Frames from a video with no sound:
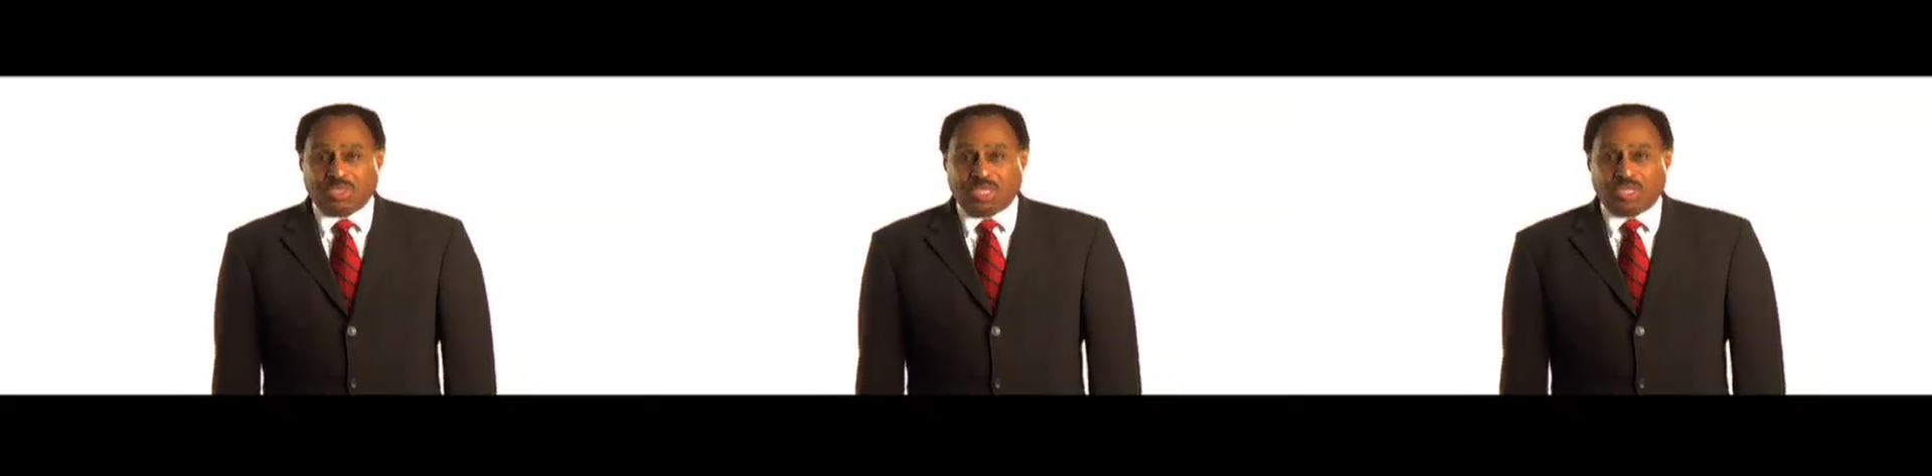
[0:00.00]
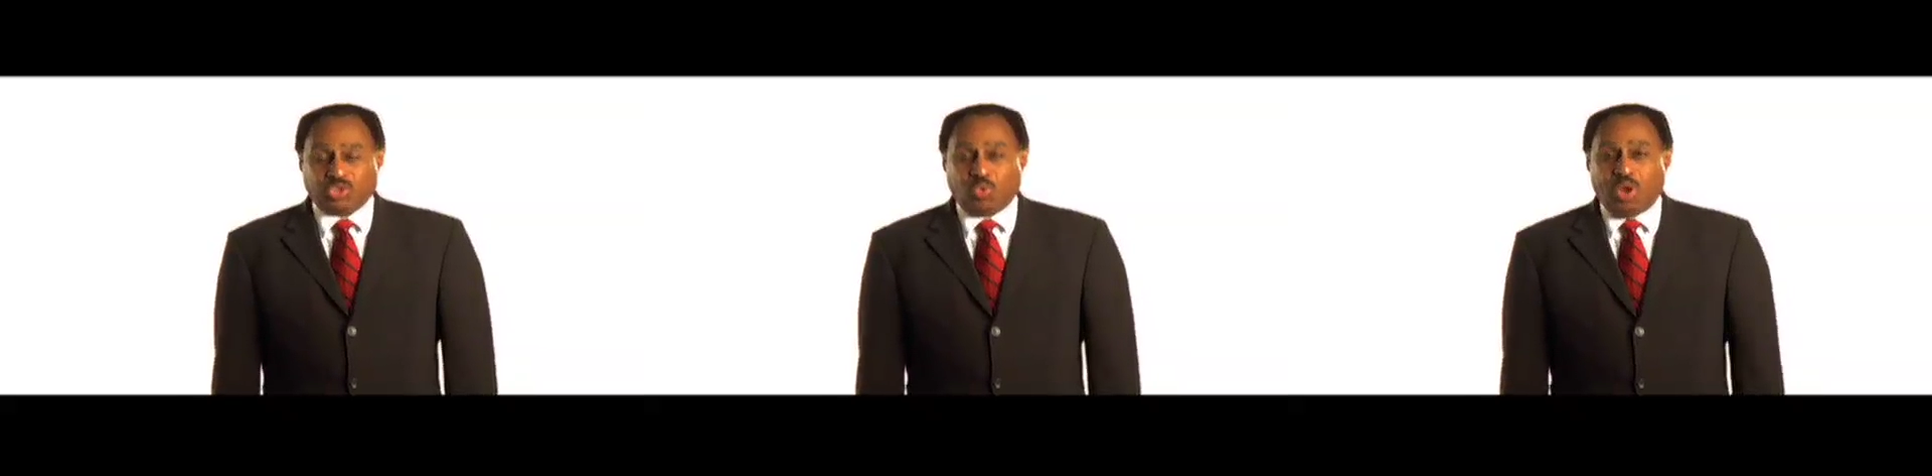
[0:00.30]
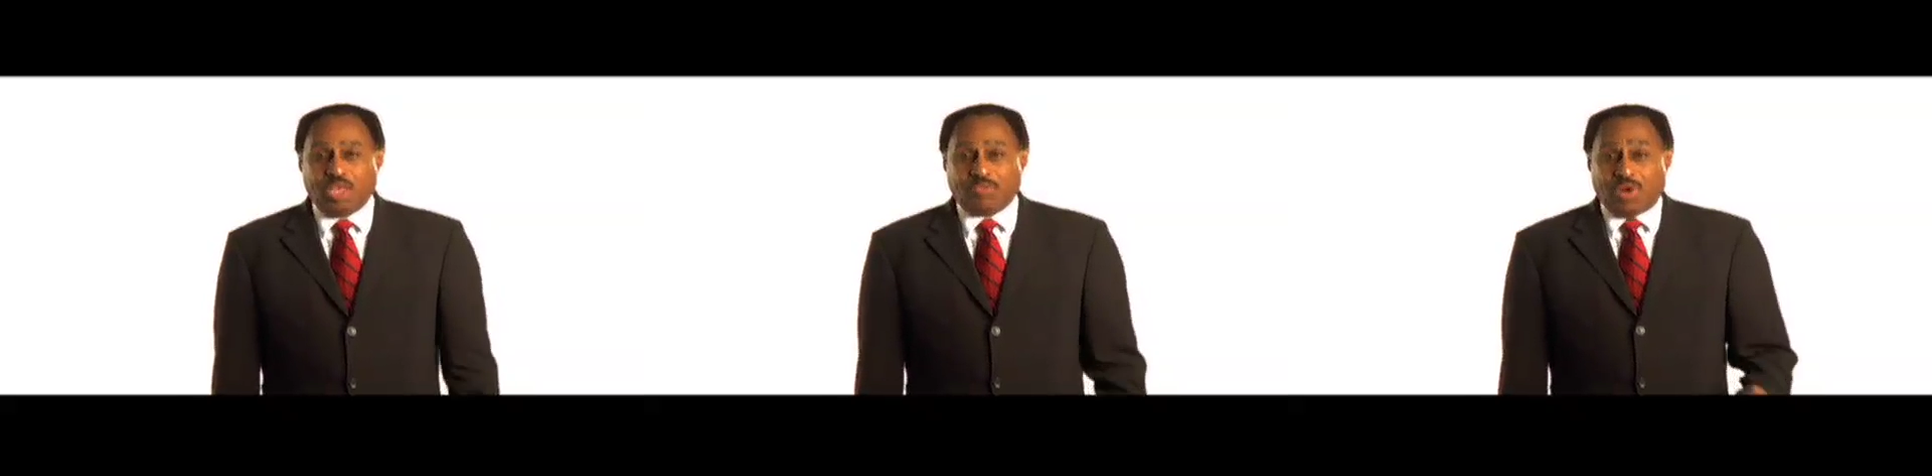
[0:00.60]
and it's a
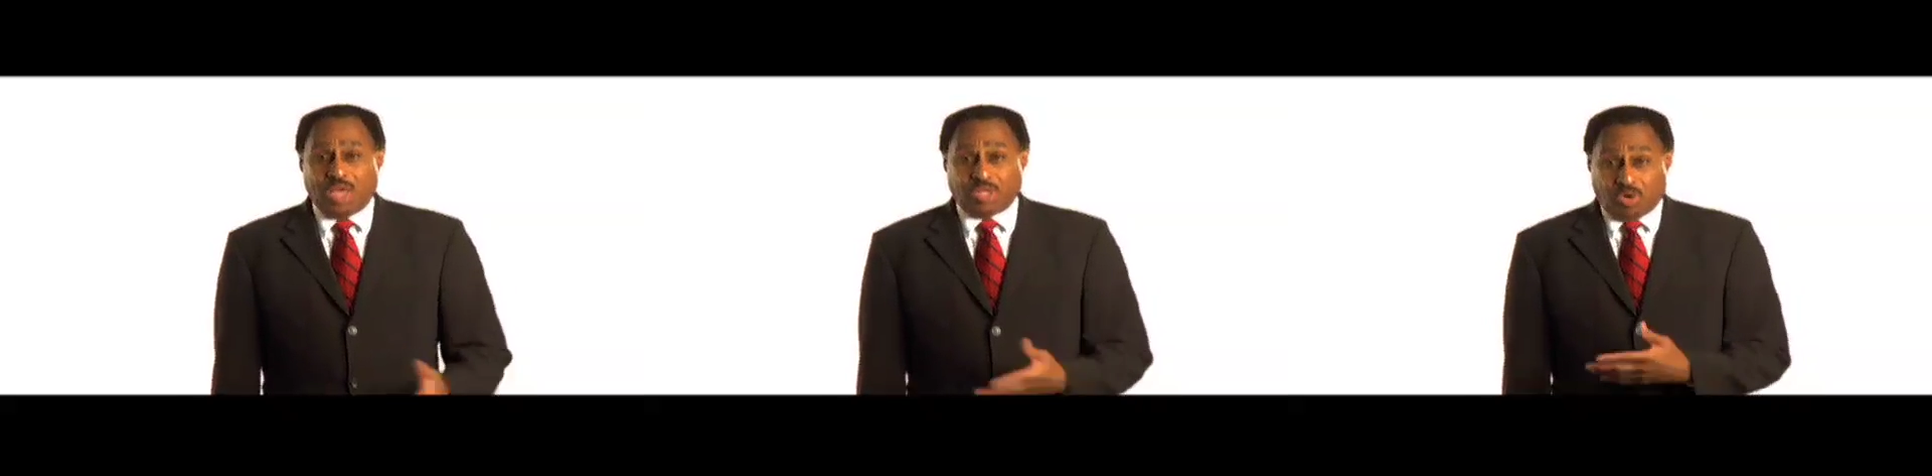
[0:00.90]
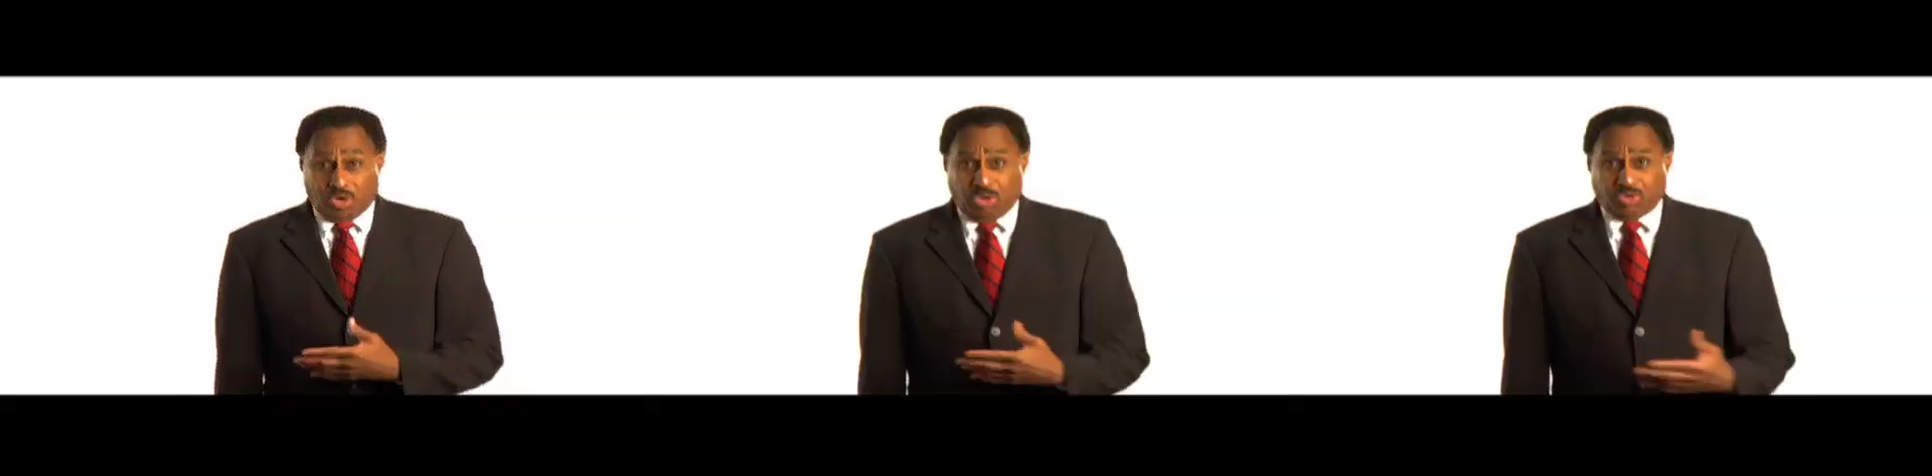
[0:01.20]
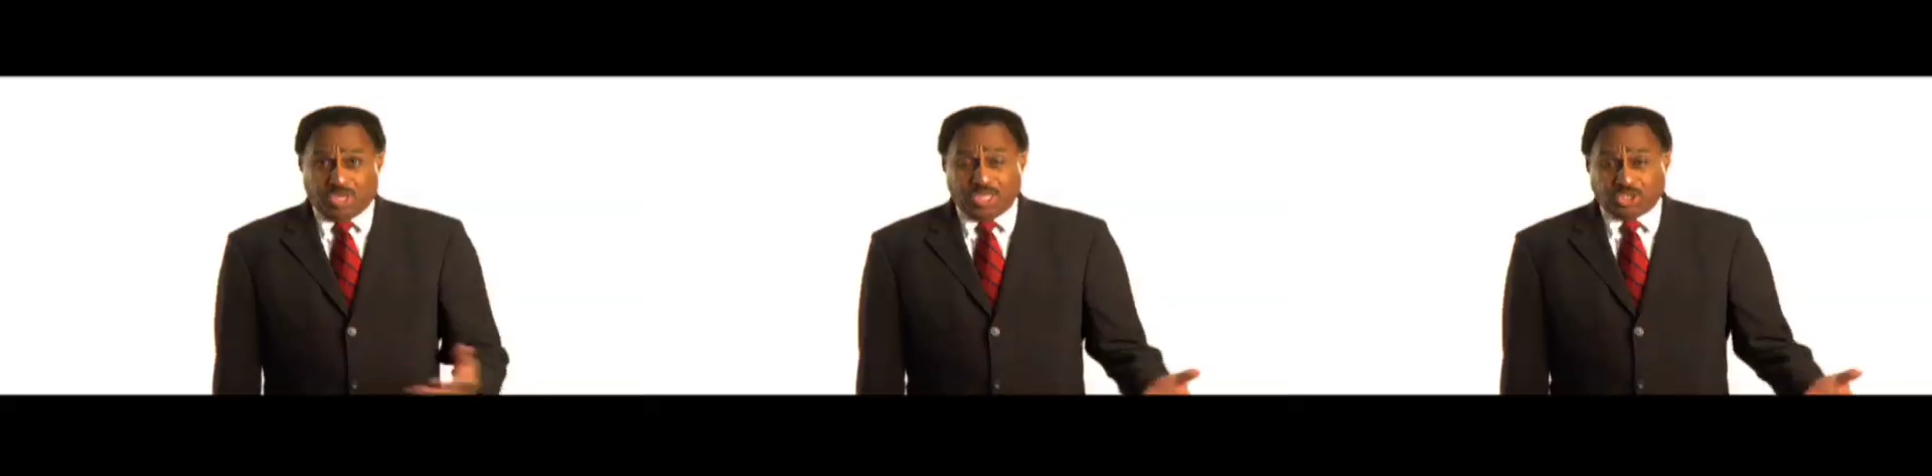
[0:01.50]
way of finding our
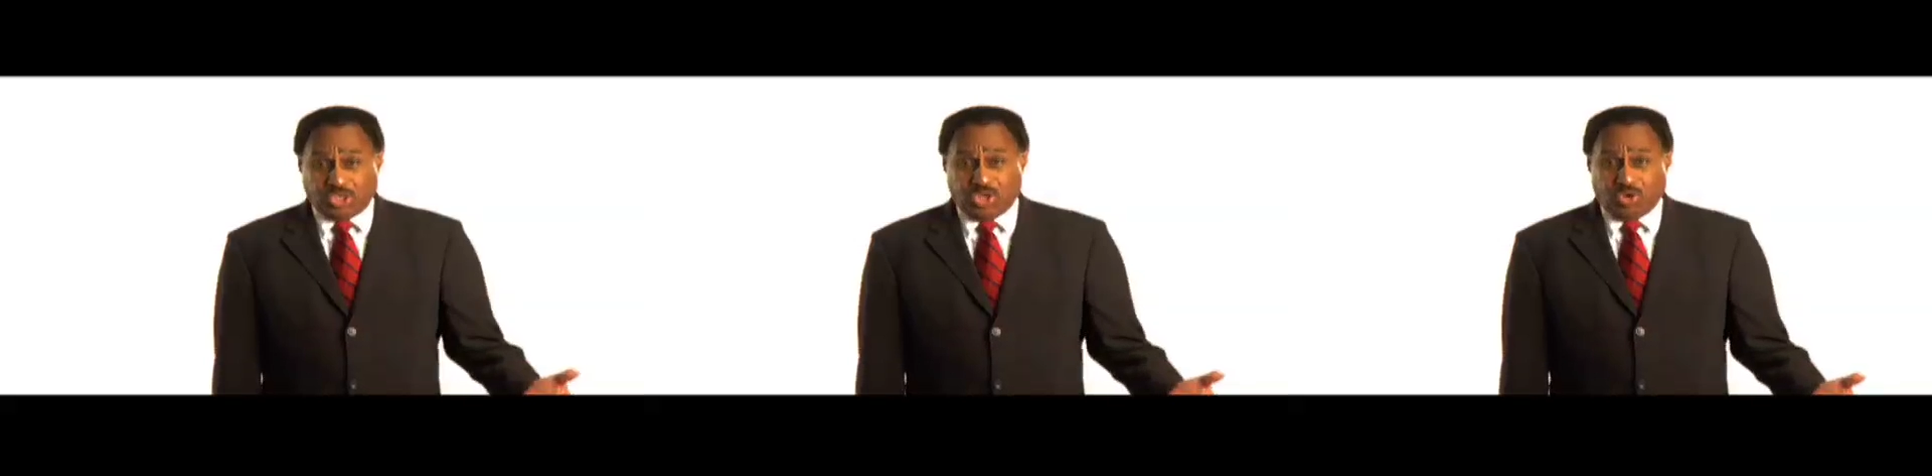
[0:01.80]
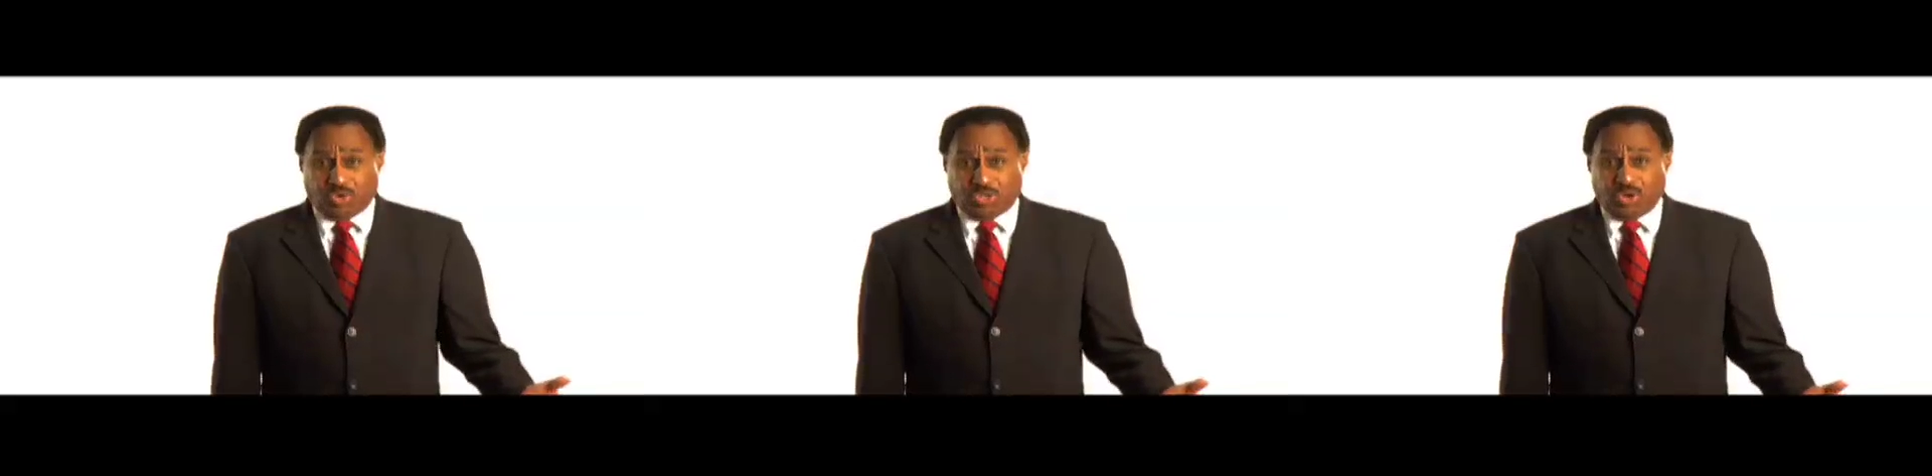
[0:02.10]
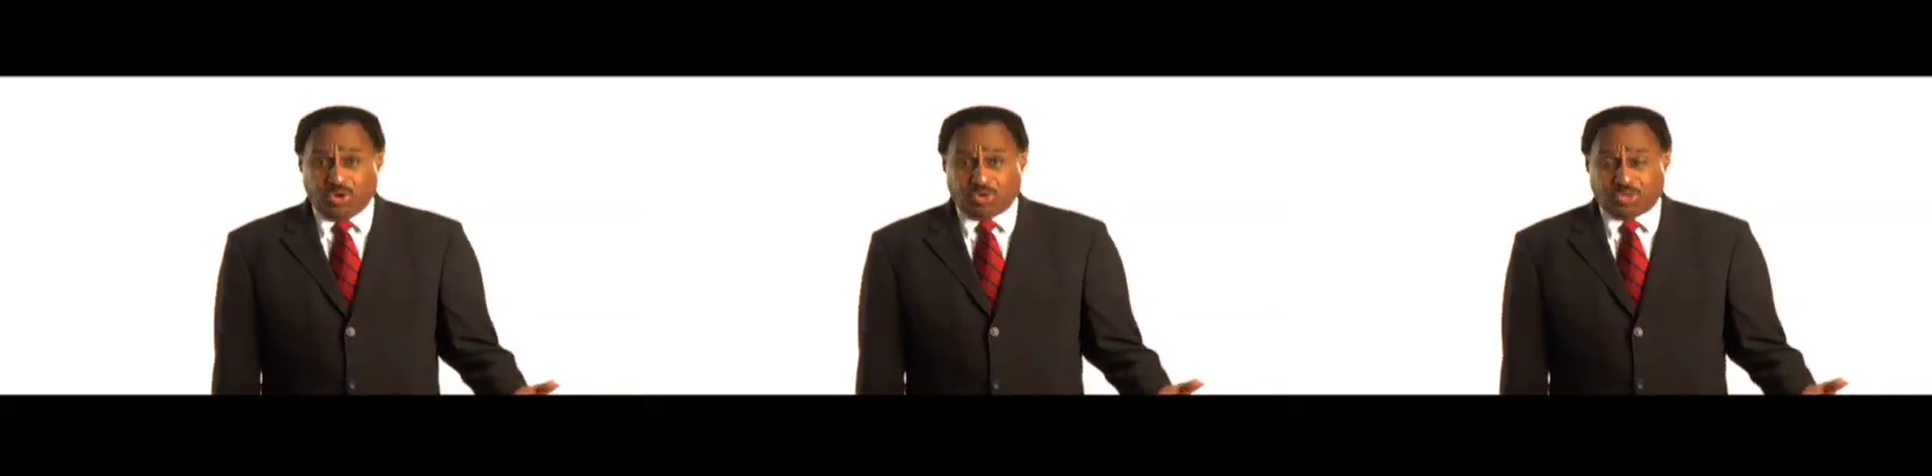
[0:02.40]
location here on the
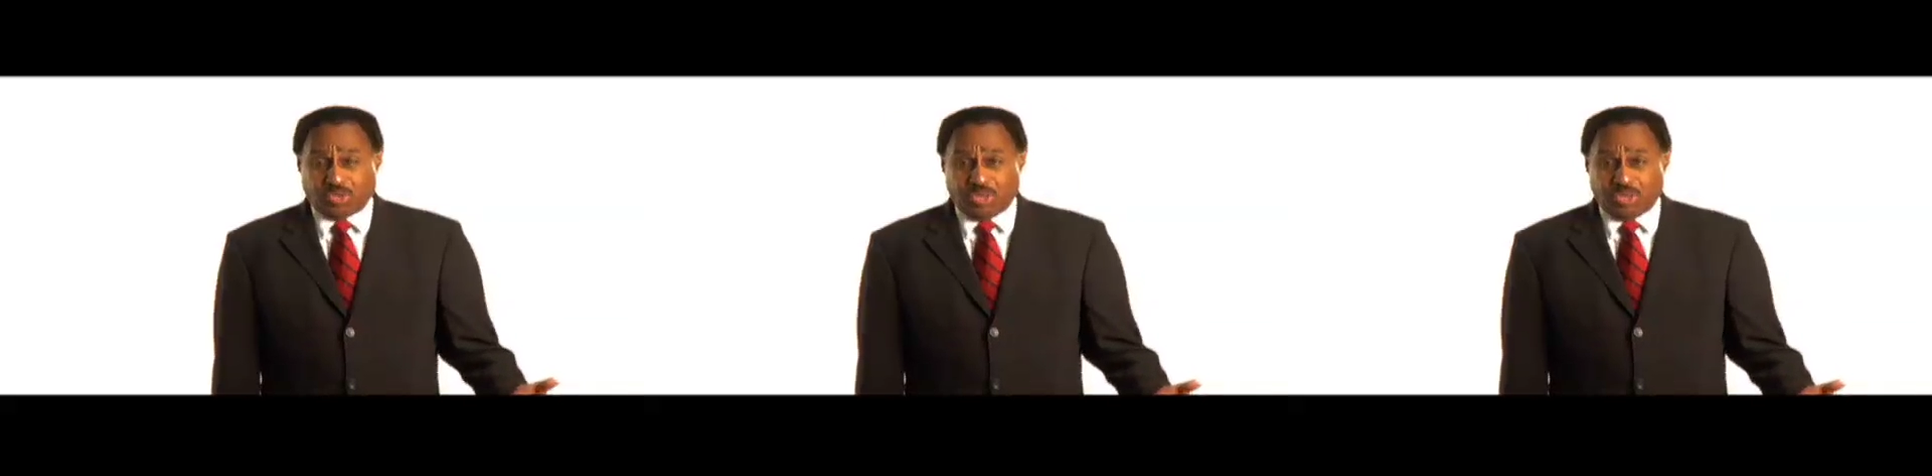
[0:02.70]
Earth.